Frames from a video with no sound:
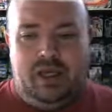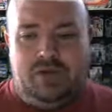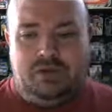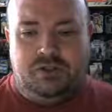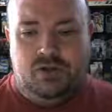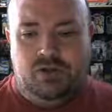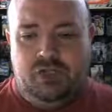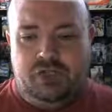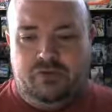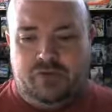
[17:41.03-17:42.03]
Now it's
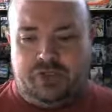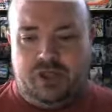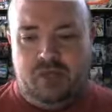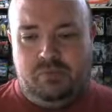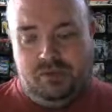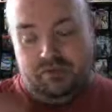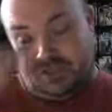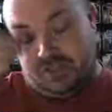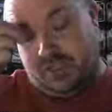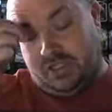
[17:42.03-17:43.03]
only in the first couple of
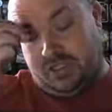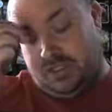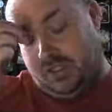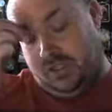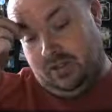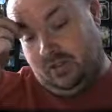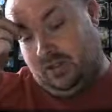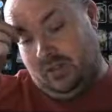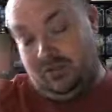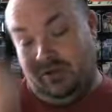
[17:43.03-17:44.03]
stages, in
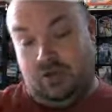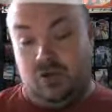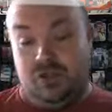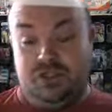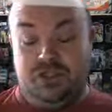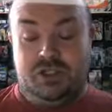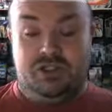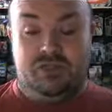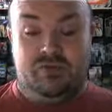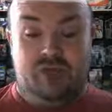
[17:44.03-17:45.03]
the early
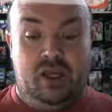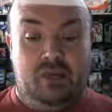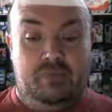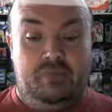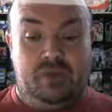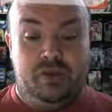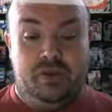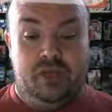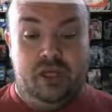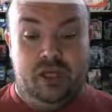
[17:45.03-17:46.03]
stages of the game,
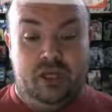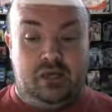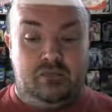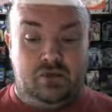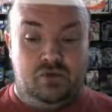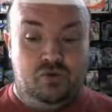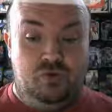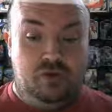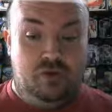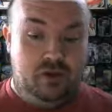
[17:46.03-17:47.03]
that it gives
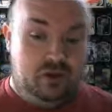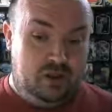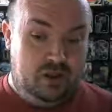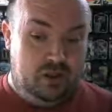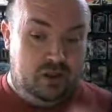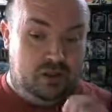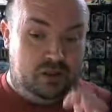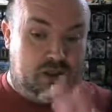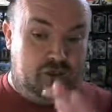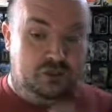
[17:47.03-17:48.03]
you
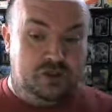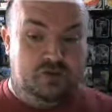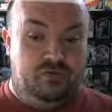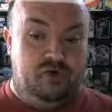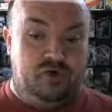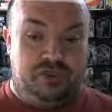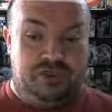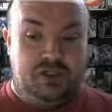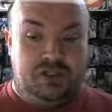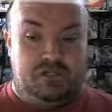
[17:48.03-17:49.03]
the cubes of the
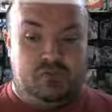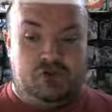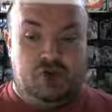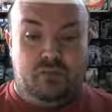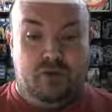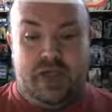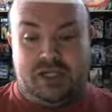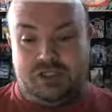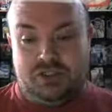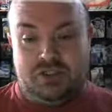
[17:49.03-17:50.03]
vertices
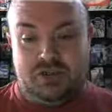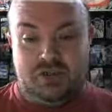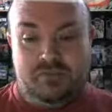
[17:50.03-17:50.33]
pre-matched.